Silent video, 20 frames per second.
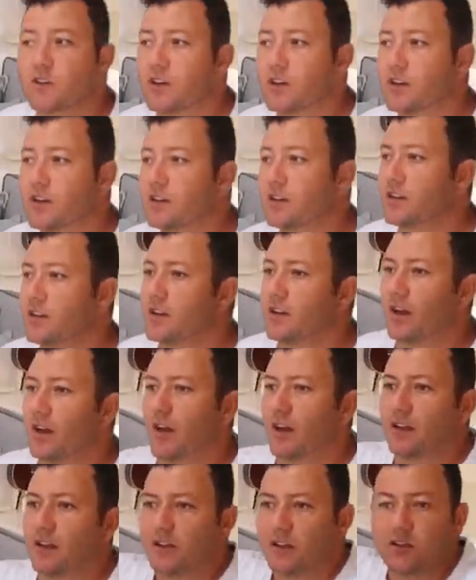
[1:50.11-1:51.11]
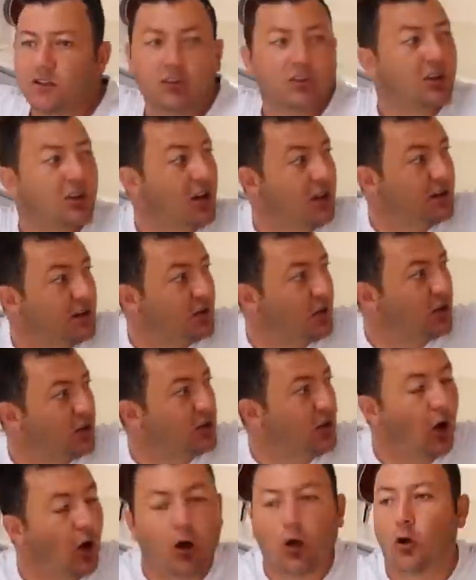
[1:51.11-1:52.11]
here and you kind of got
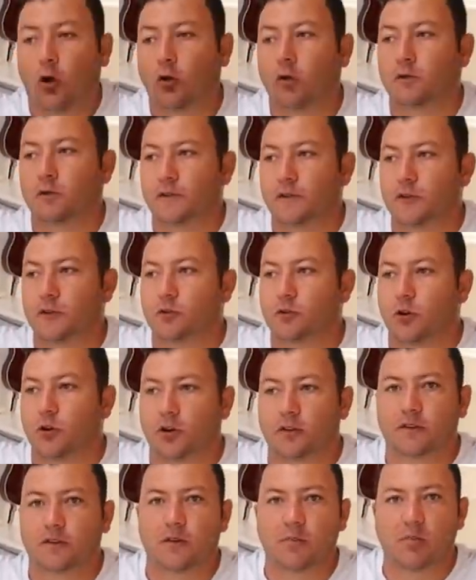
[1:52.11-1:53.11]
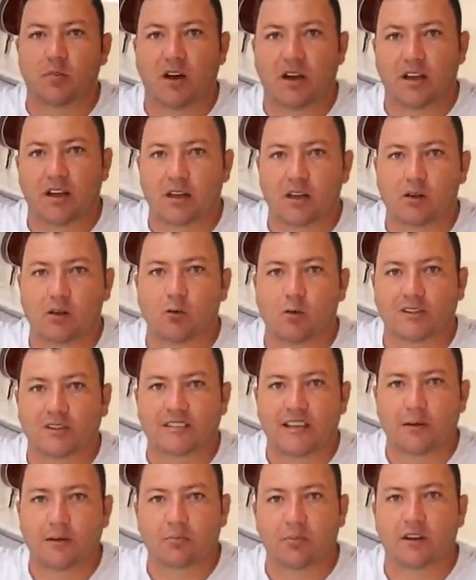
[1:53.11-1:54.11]
the whole view of the bay,
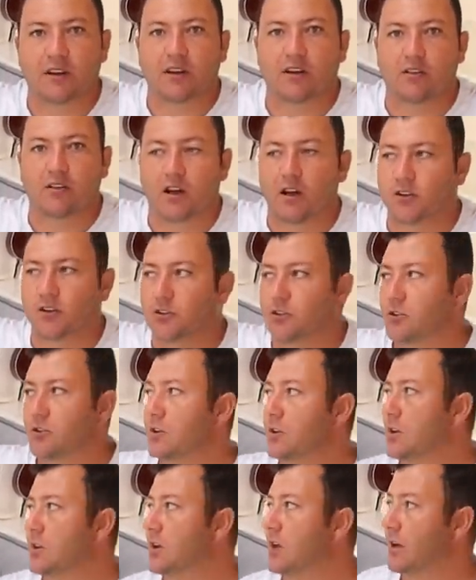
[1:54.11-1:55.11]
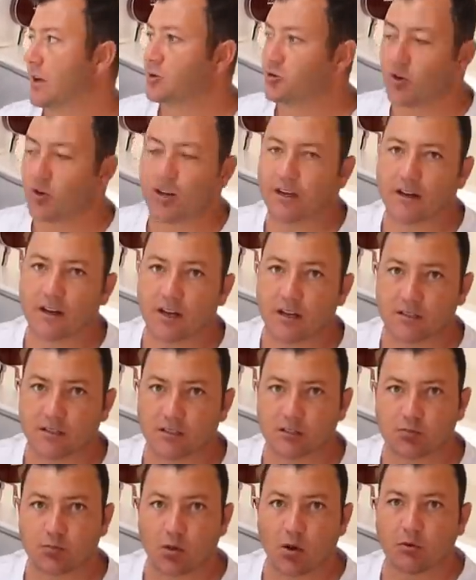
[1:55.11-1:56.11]
what's happening around you. It's really nice.
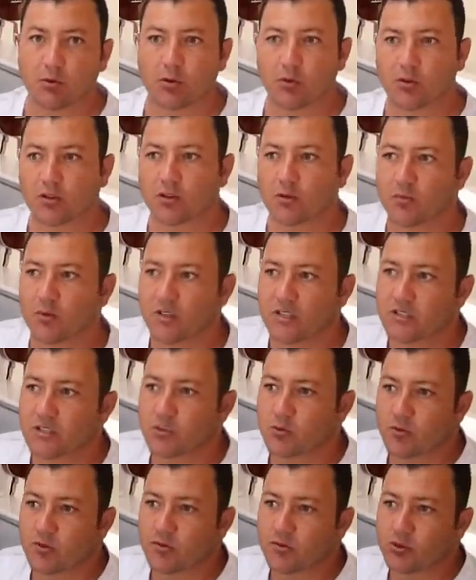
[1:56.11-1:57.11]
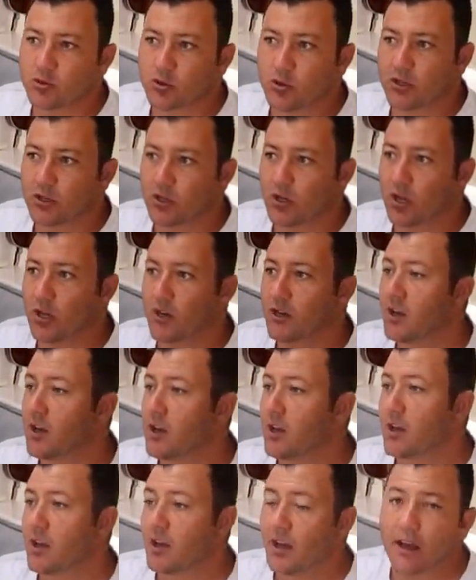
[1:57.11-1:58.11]
It's probably one of the pieces we've enjoyed a lot.
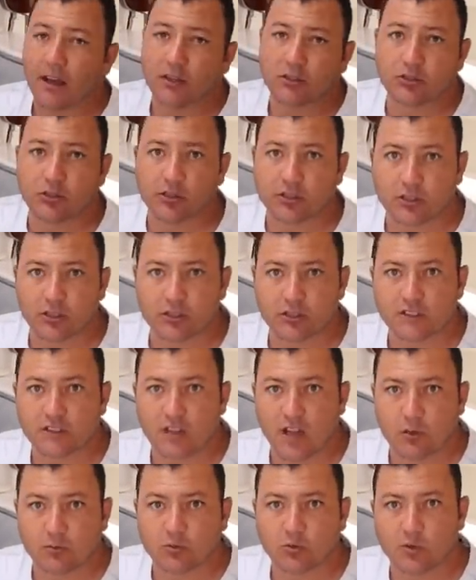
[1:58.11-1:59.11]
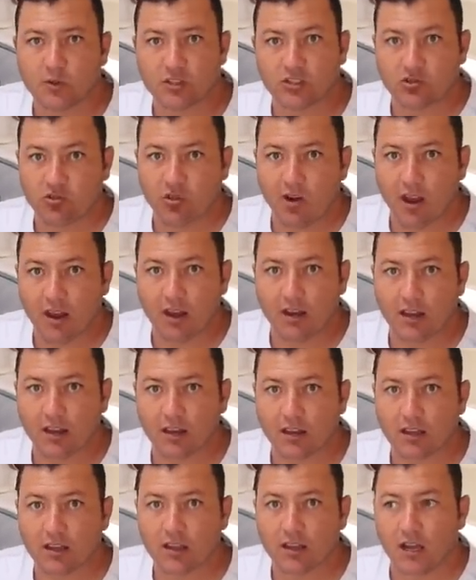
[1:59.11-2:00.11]
And during those times when it's
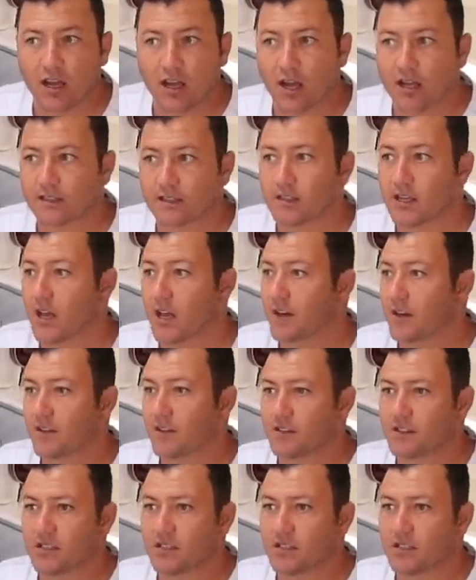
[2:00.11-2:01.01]
raining outside and the